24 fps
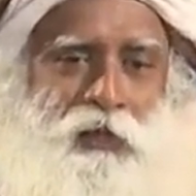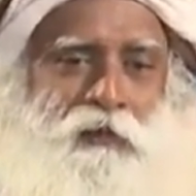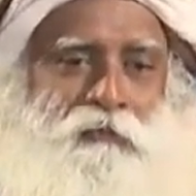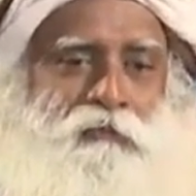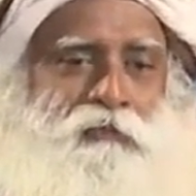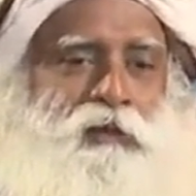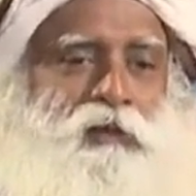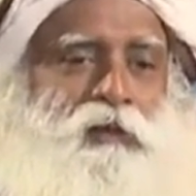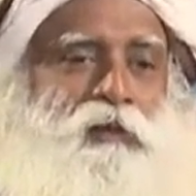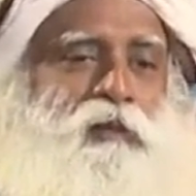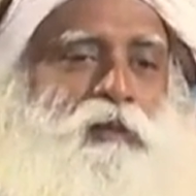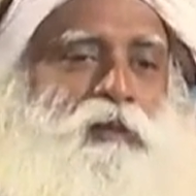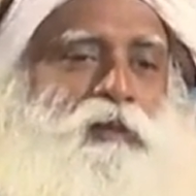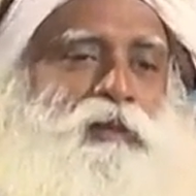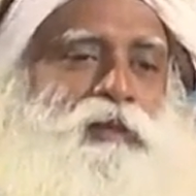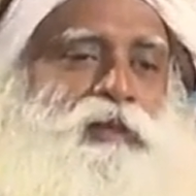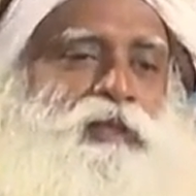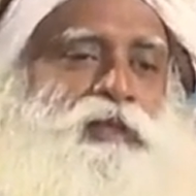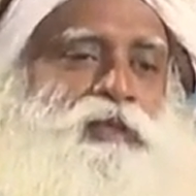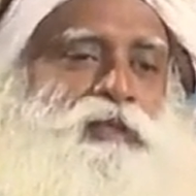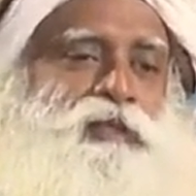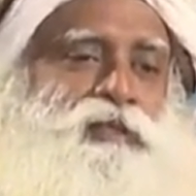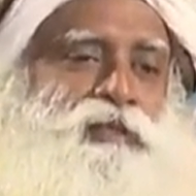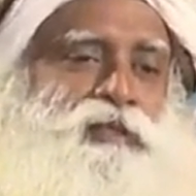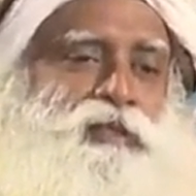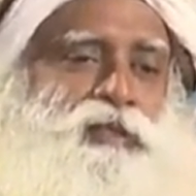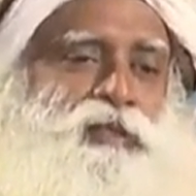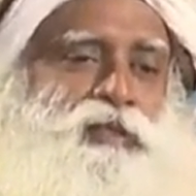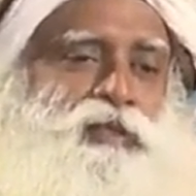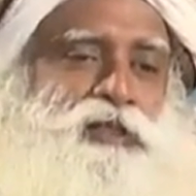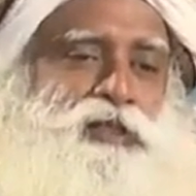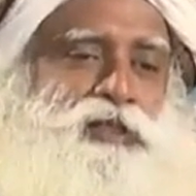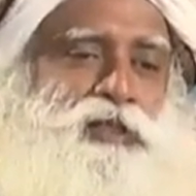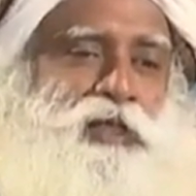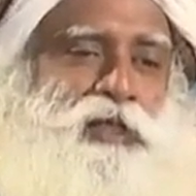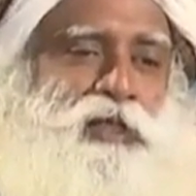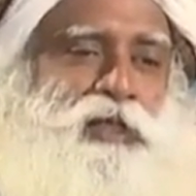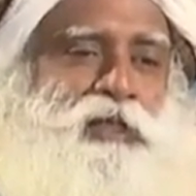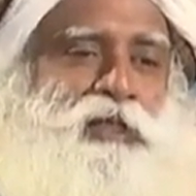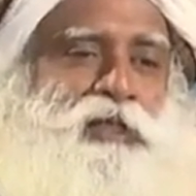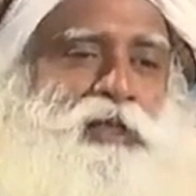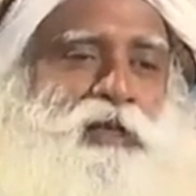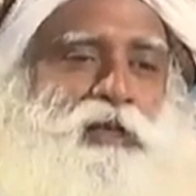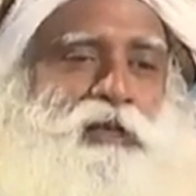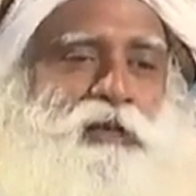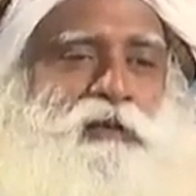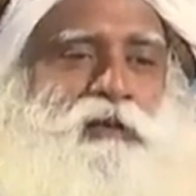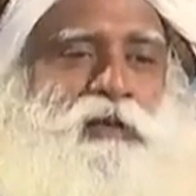For all this, traditionally
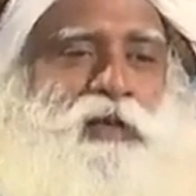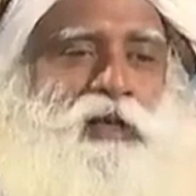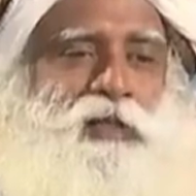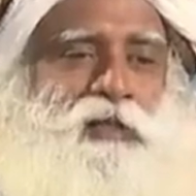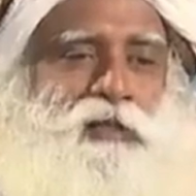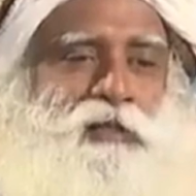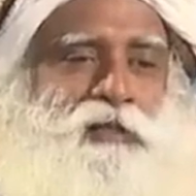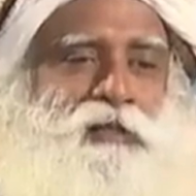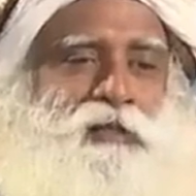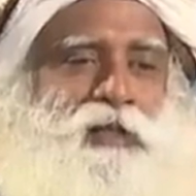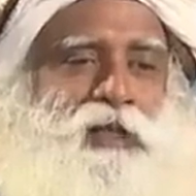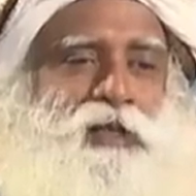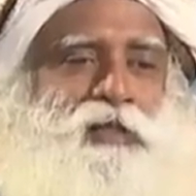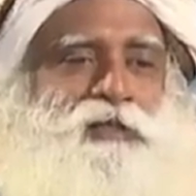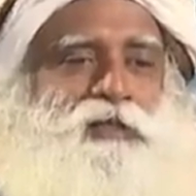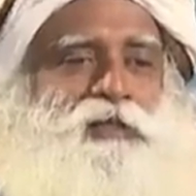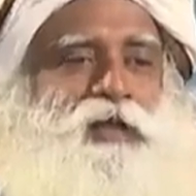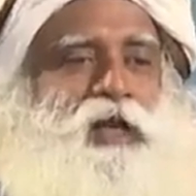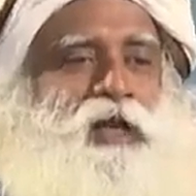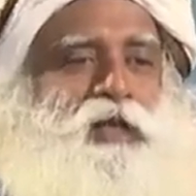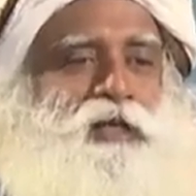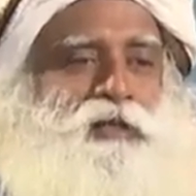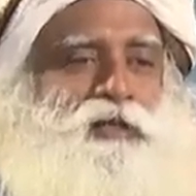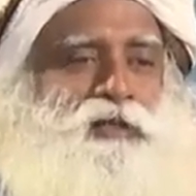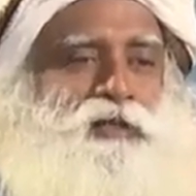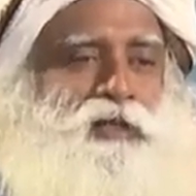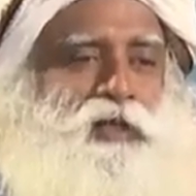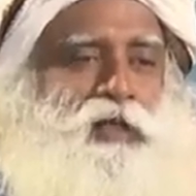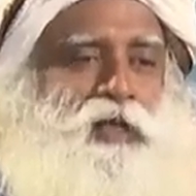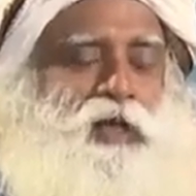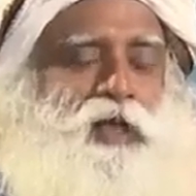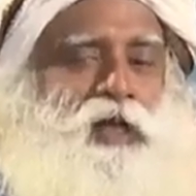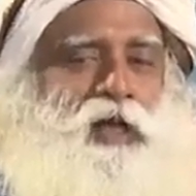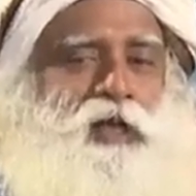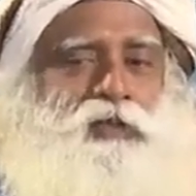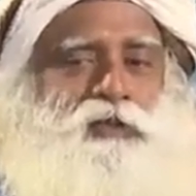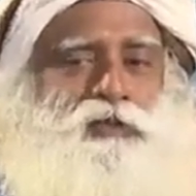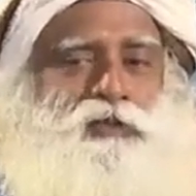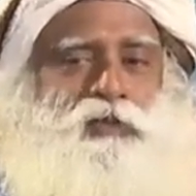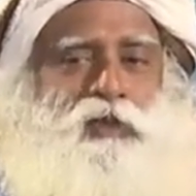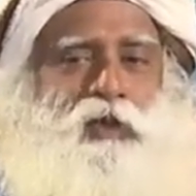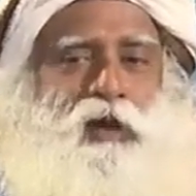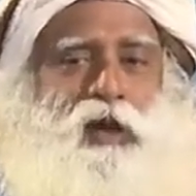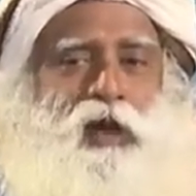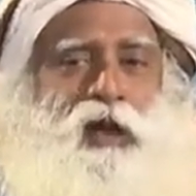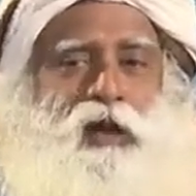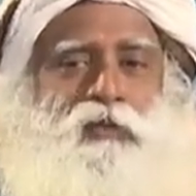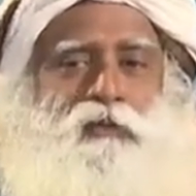they created a science as to
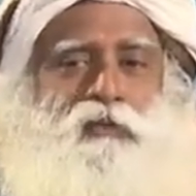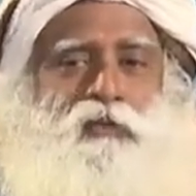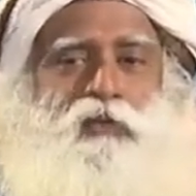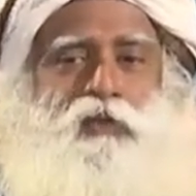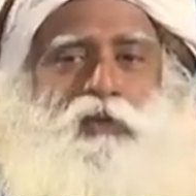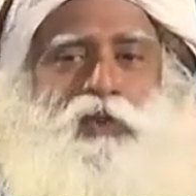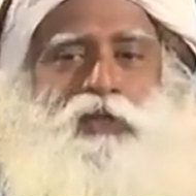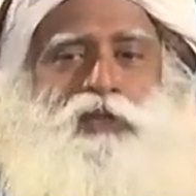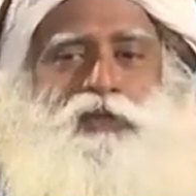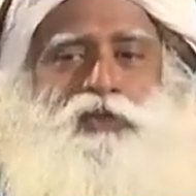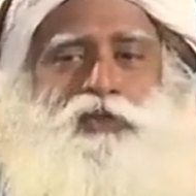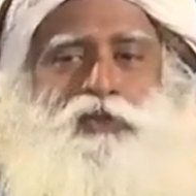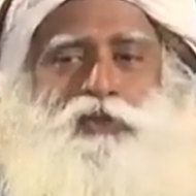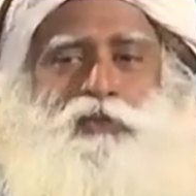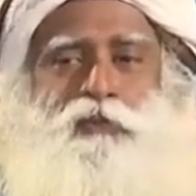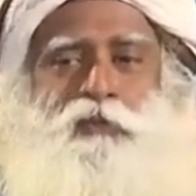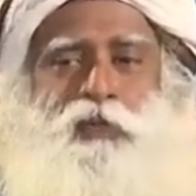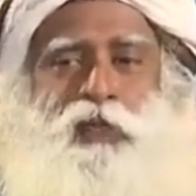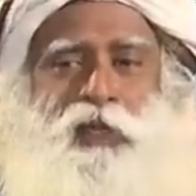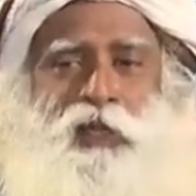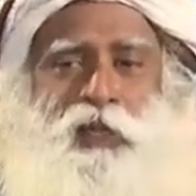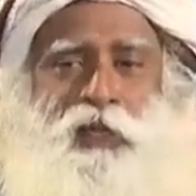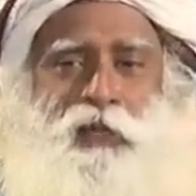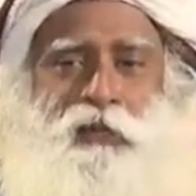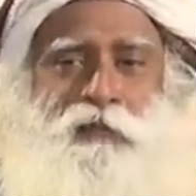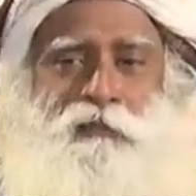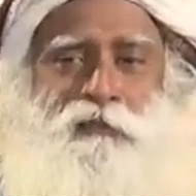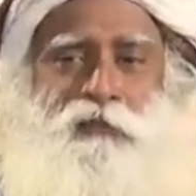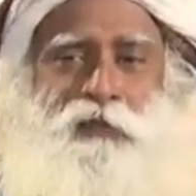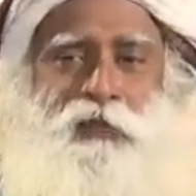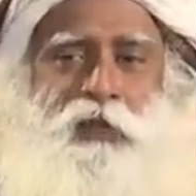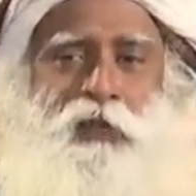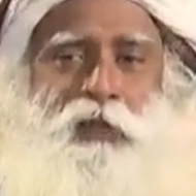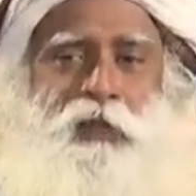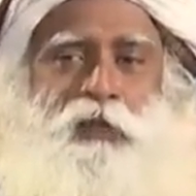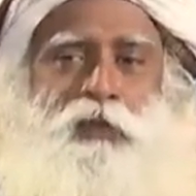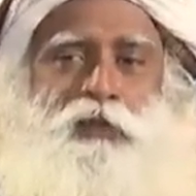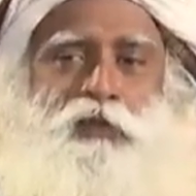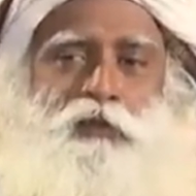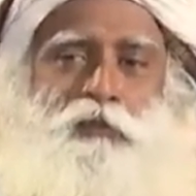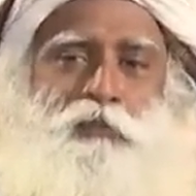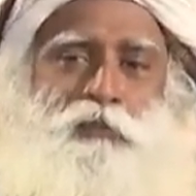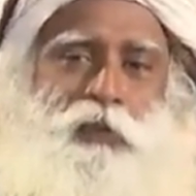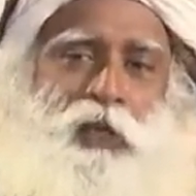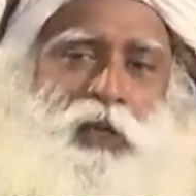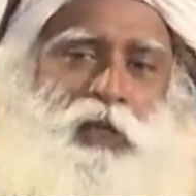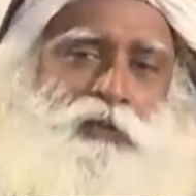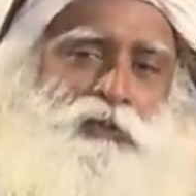how one should behave to
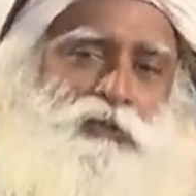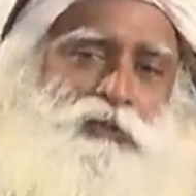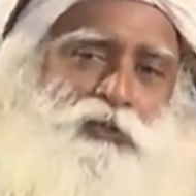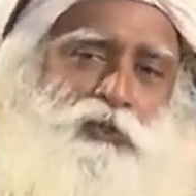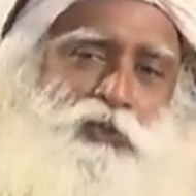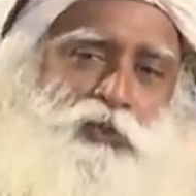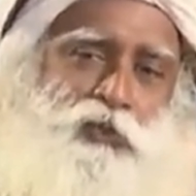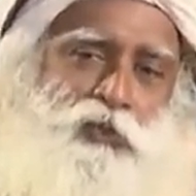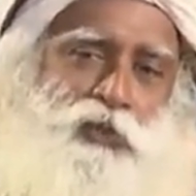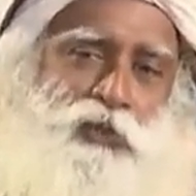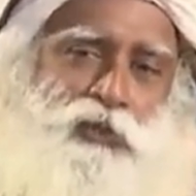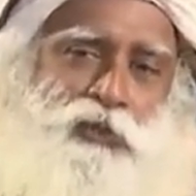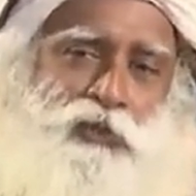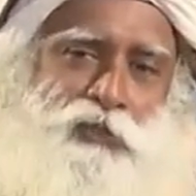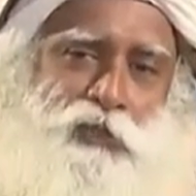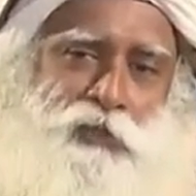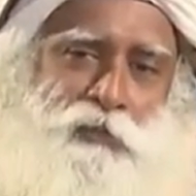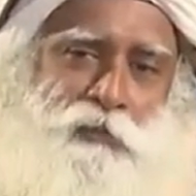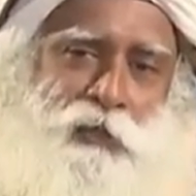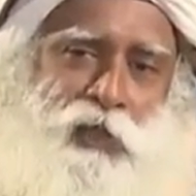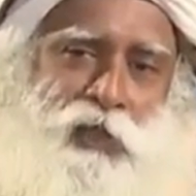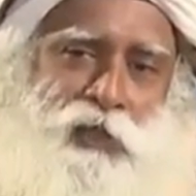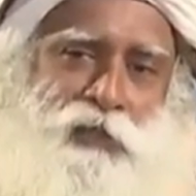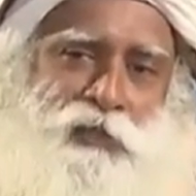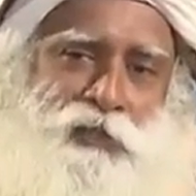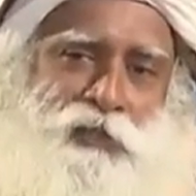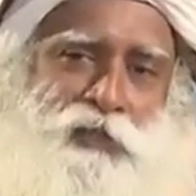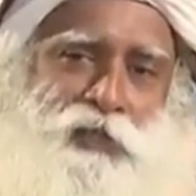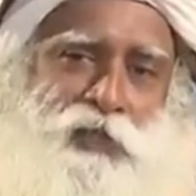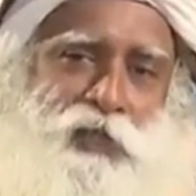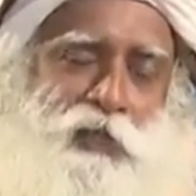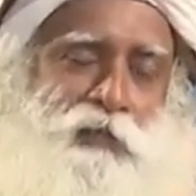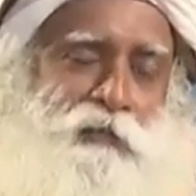pass through winter months